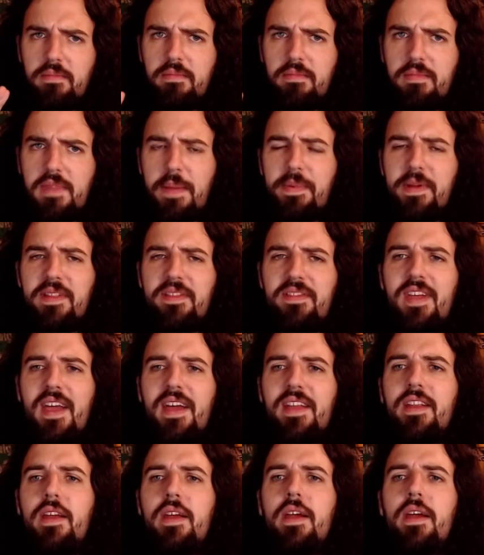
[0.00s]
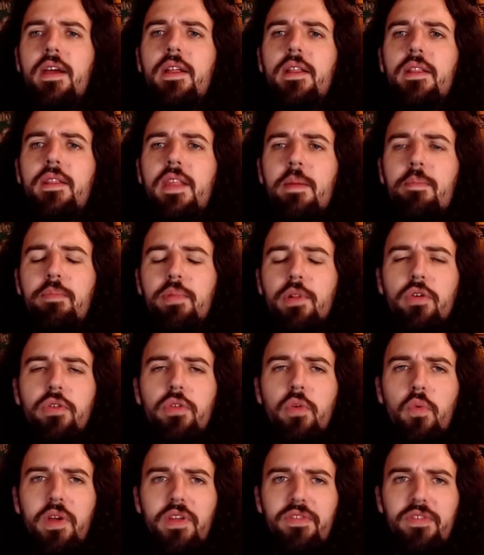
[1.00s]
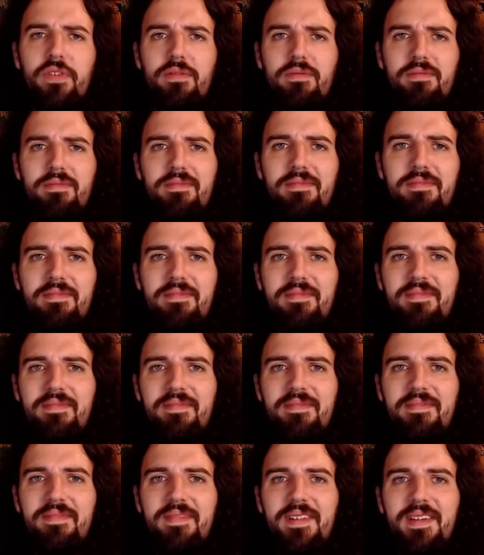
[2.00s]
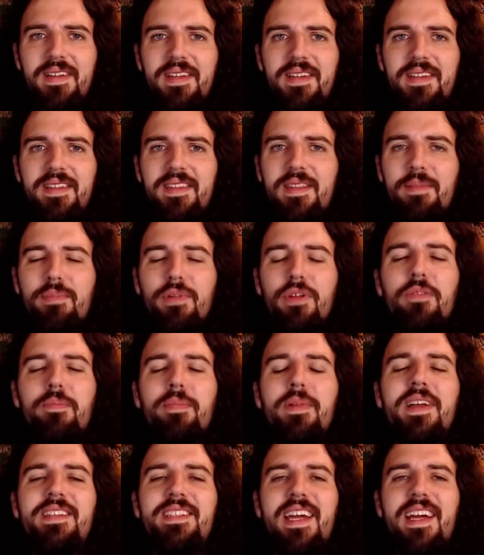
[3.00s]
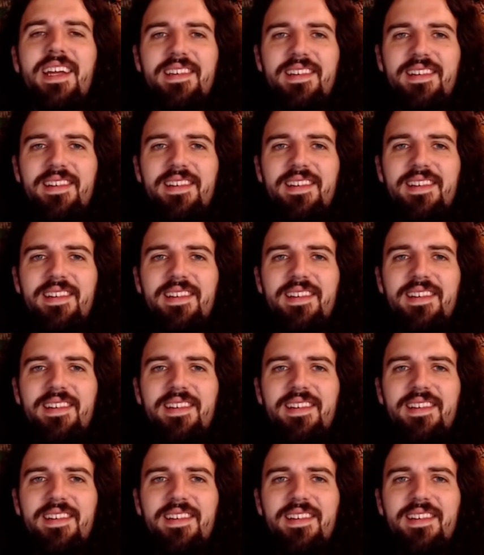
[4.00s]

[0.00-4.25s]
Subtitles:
That being said, they blew the whistle. They blew the play dead.